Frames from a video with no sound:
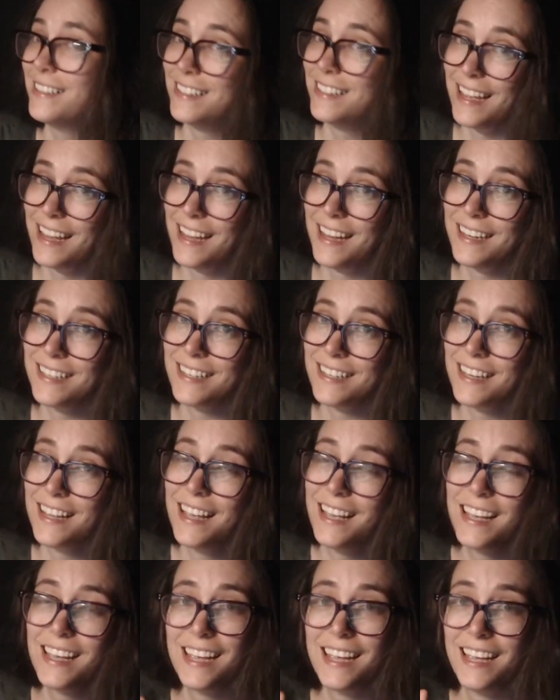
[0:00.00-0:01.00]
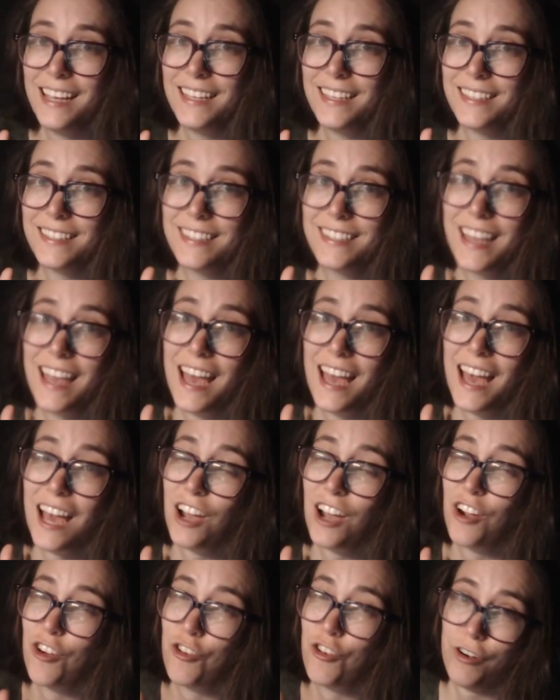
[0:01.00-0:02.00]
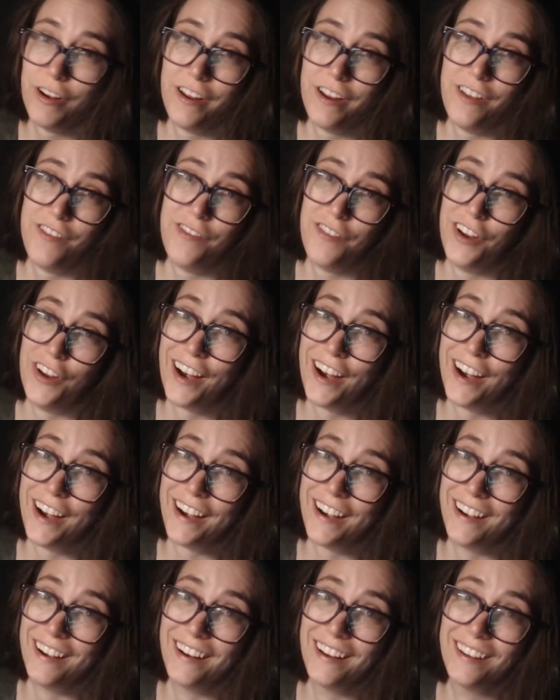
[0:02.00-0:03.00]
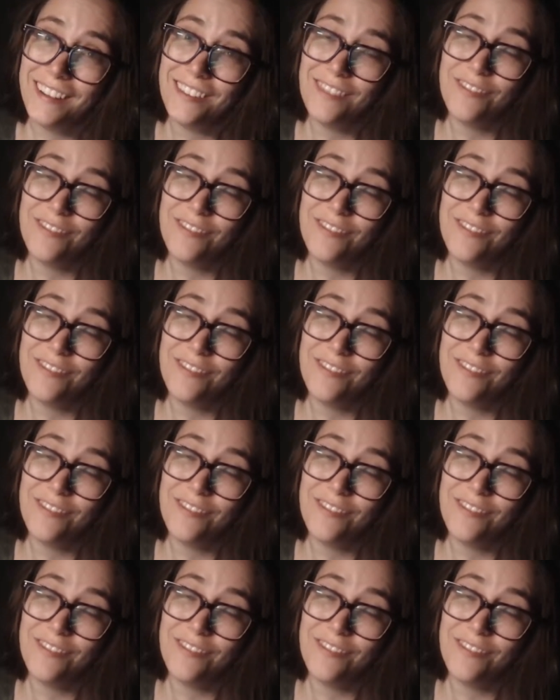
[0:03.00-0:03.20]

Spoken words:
behind this gate is a graveyard.